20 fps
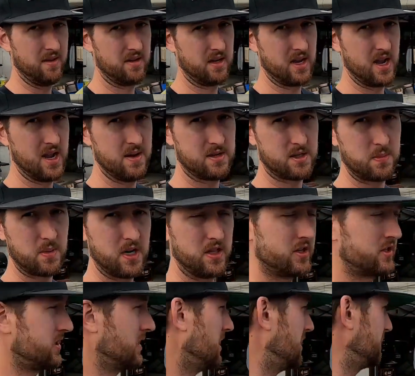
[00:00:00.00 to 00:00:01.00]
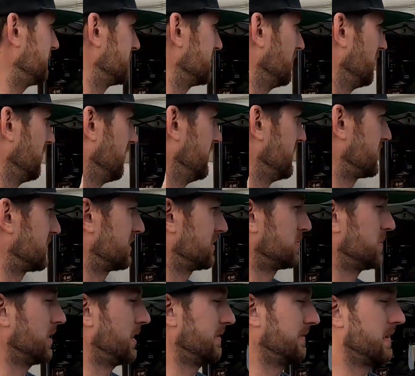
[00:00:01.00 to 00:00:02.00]
can't spray in the shop, so this is what
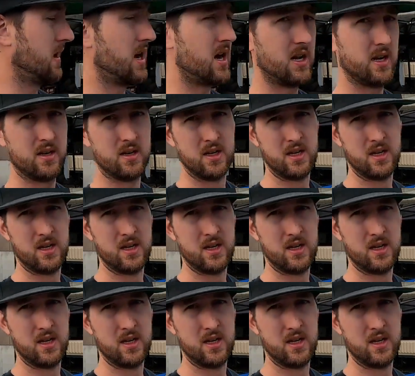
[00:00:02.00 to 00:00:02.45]
I've got.